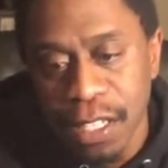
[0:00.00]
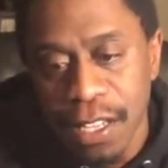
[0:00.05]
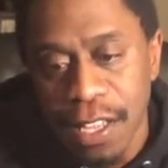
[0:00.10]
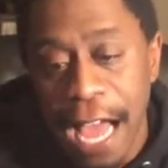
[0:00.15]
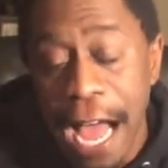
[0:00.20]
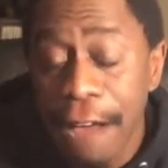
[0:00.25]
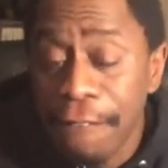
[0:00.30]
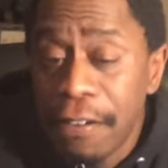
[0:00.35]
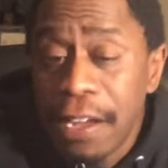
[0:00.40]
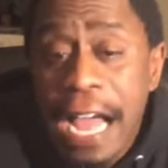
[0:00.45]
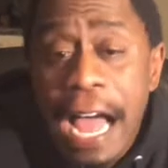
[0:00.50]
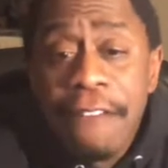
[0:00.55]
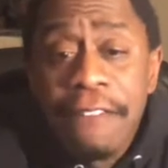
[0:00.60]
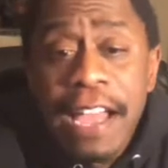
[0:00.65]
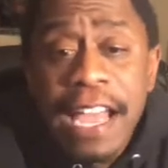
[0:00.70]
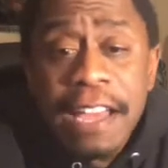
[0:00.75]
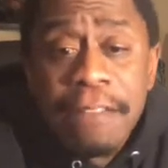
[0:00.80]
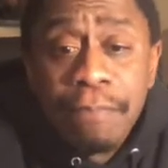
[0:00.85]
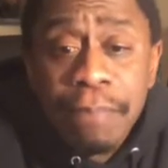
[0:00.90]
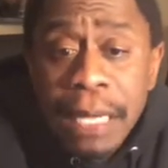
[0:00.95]
I've
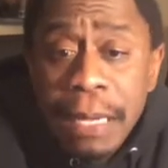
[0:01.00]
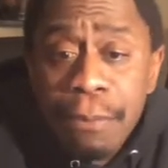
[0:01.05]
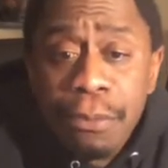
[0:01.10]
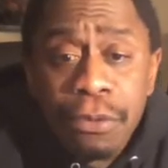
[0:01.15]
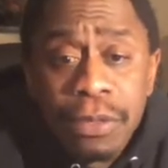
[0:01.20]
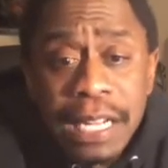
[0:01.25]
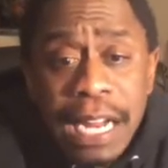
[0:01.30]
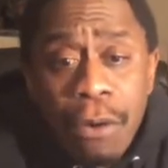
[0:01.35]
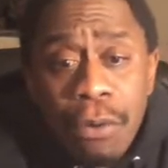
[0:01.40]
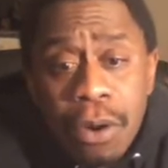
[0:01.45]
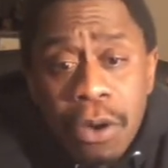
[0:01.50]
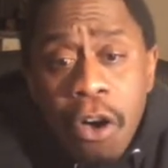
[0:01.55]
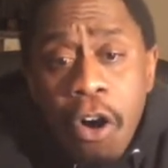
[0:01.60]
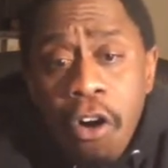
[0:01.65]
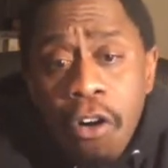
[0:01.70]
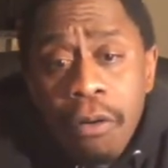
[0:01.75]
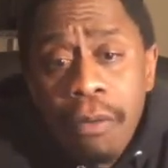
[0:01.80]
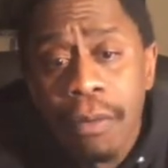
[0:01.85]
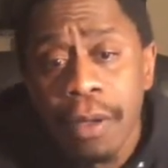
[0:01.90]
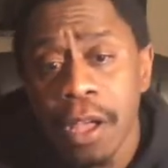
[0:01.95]
had people that were
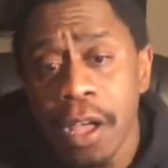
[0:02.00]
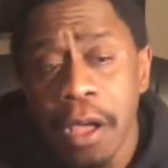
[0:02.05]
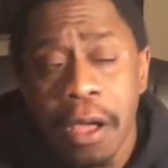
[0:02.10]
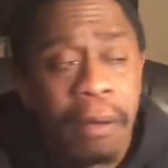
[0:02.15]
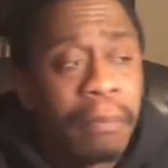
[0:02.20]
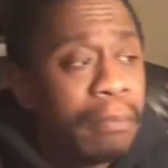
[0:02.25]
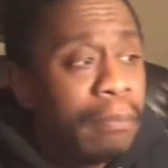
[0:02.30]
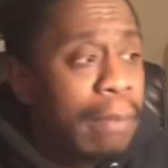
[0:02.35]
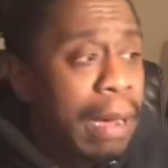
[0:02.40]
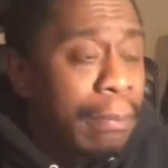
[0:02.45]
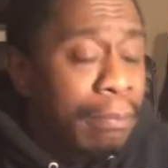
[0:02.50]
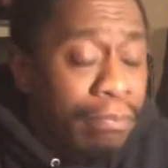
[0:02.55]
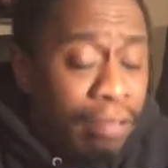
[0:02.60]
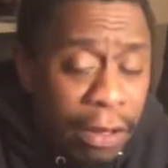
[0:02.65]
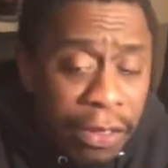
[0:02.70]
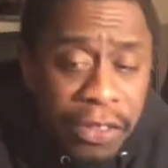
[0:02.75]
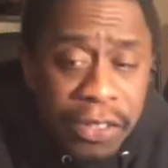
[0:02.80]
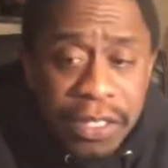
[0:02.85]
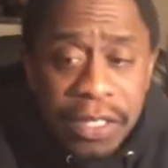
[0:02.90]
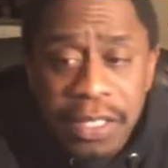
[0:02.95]
called my
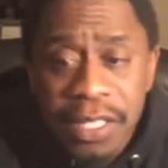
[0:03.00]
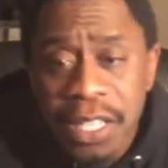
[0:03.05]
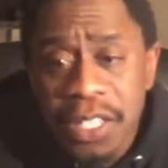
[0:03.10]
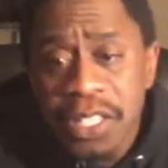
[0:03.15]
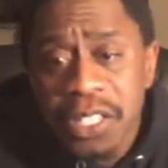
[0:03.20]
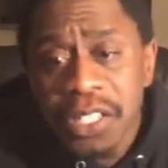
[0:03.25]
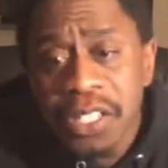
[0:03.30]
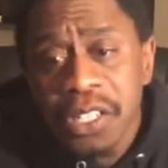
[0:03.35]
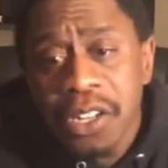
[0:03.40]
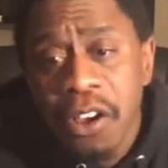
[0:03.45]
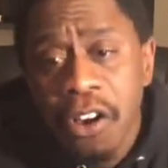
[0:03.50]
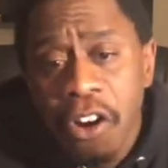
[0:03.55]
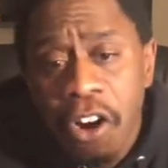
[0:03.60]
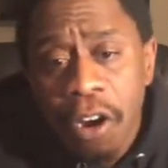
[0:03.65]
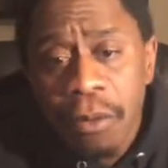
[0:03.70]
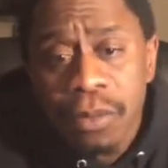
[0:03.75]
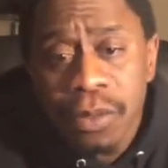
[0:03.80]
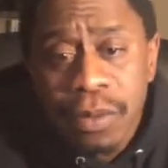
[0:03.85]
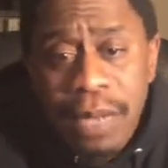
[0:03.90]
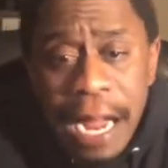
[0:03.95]
brothers and sisters in
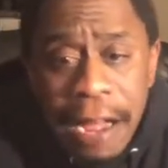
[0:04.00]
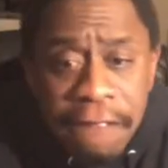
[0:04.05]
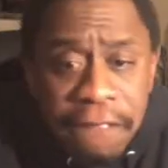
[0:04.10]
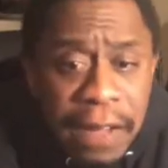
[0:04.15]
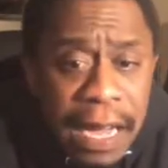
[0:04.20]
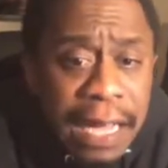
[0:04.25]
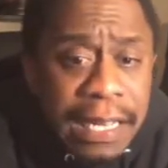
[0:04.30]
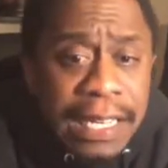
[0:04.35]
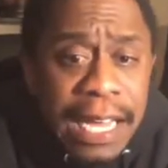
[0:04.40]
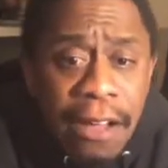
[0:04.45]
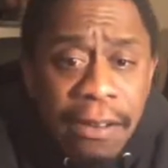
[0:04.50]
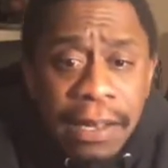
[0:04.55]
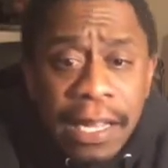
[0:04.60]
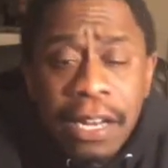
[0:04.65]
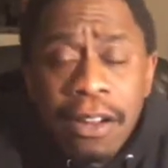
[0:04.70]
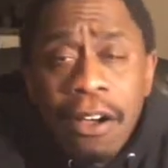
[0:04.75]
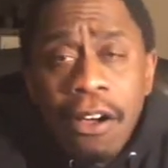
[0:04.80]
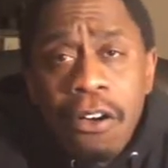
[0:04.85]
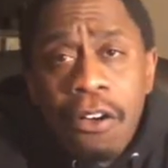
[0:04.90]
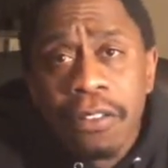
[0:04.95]
arms, and I find out
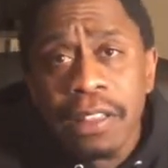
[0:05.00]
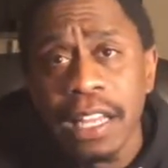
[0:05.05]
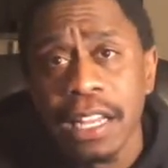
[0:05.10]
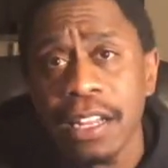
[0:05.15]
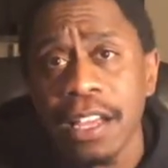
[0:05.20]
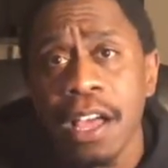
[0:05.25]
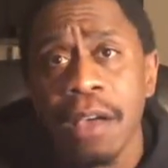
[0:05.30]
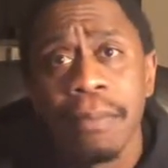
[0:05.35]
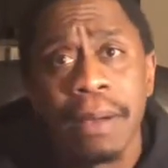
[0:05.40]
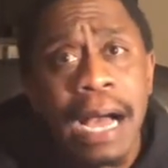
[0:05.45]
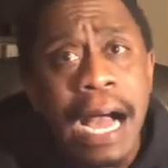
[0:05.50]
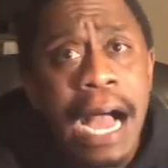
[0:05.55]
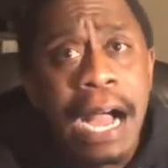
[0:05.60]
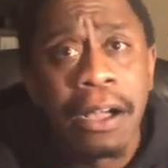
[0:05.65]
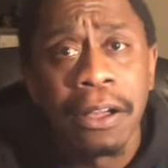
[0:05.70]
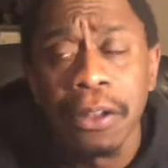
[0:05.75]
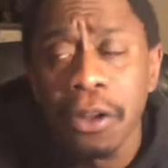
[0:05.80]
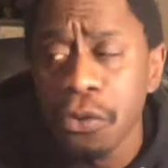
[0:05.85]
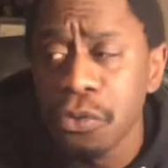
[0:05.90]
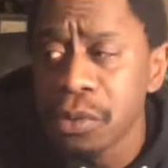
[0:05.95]
later on that behind
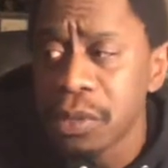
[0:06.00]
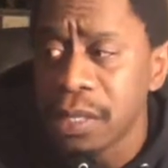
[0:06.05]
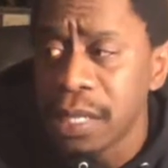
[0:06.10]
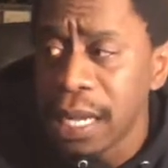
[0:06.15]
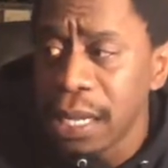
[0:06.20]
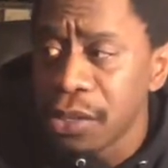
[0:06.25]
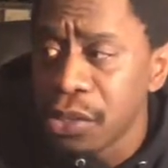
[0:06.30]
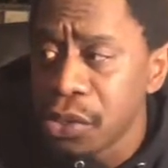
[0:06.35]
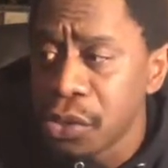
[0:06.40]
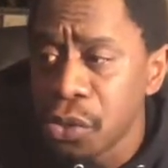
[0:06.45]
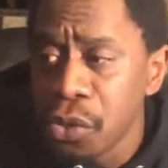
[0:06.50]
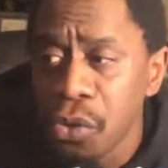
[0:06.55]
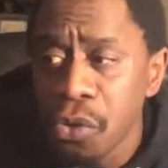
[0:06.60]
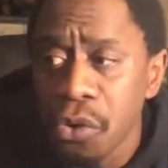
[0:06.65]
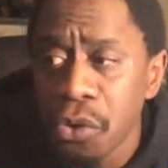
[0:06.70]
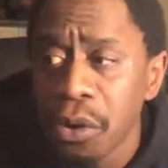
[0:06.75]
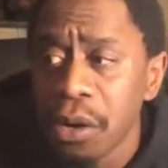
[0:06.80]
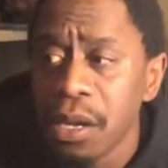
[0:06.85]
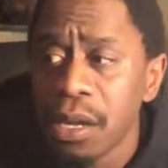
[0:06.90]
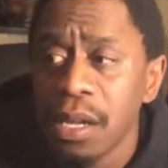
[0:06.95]
closed
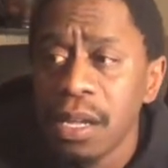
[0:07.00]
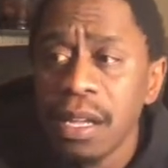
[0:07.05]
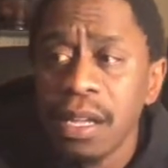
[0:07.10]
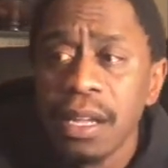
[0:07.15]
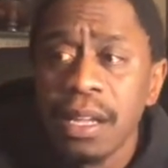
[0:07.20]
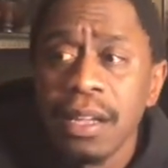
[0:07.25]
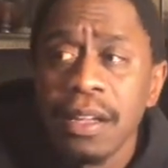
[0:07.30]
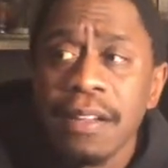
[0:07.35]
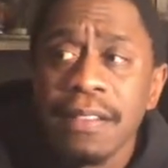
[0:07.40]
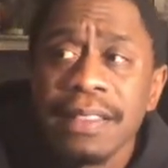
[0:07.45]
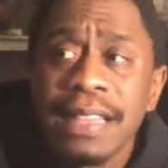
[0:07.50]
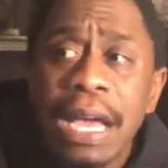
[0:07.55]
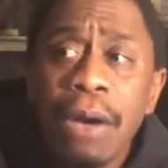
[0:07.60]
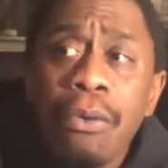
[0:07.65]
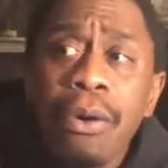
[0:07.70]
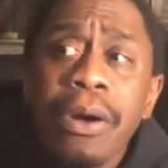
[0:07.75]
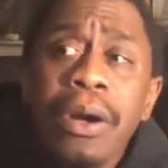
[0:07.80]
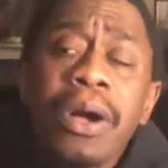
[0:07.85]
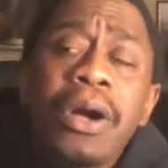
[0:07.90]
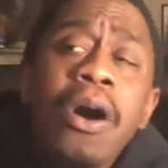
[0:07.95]
door, they
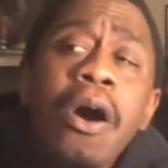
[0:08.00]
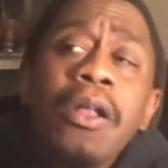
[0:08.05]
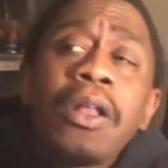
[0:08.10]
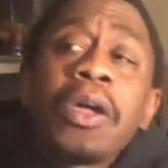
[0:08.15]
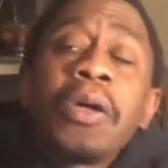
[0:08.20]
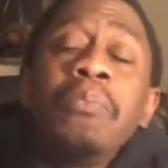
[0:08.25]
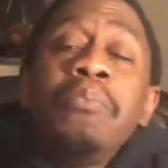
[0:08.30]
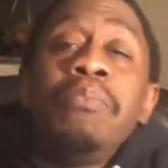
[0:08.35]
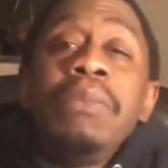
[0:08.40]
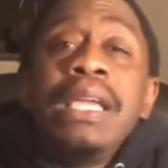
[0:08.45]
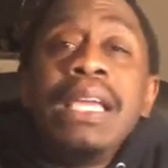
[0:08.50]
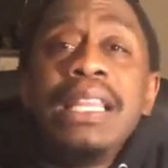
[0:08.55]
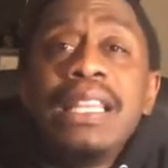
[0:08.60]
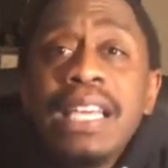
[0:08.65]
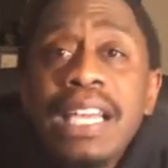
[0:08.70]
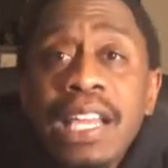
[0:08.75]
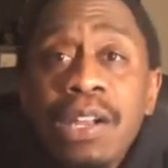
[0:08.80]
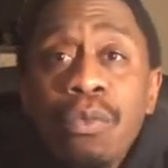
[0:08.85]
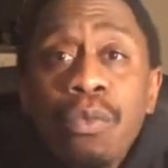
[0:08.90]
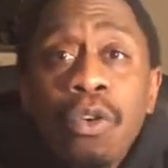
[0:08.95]
weren't calling me the
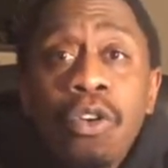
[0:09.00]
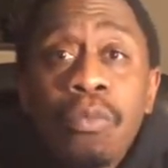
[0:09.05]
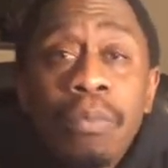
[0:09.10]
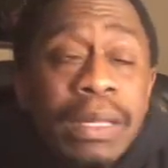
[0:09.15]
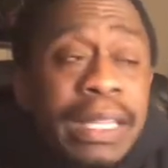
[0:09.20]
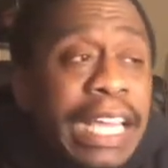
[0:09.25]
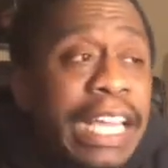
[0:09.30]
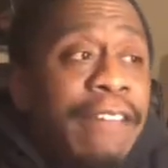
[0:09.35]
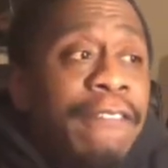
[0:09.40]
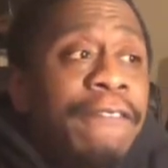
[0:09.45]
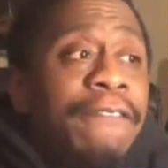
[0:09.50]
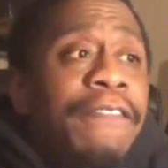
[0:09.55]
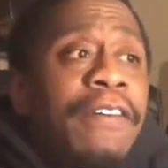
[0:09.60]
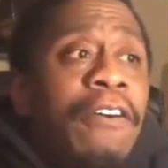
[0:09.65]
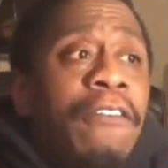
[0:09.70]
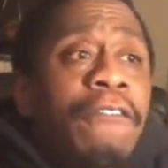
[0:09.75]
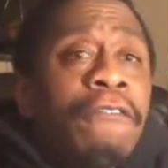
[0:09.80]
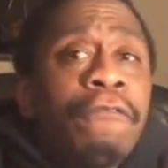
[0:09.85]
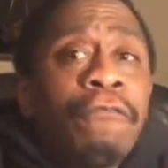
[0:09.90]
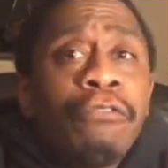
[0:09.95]
N-word, but they
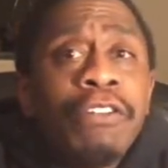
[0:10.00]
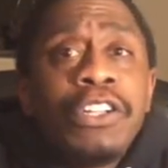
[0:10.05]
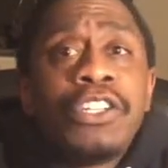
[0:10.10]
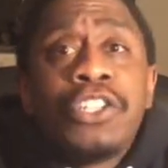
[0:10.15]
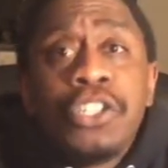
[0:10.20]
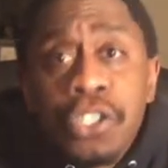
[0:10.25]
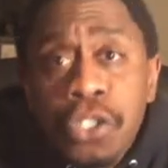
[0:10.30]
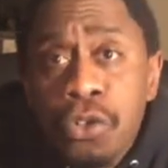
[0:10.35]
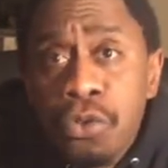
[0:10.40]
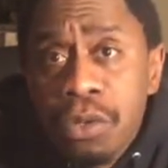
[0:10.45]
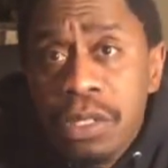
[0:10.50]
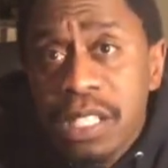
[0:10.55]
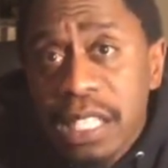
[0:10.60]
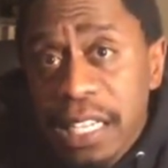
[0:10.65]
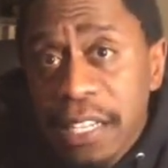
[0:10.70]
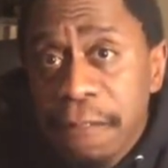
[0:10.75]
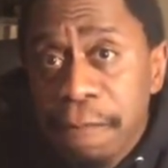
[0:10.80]
felt free to use it.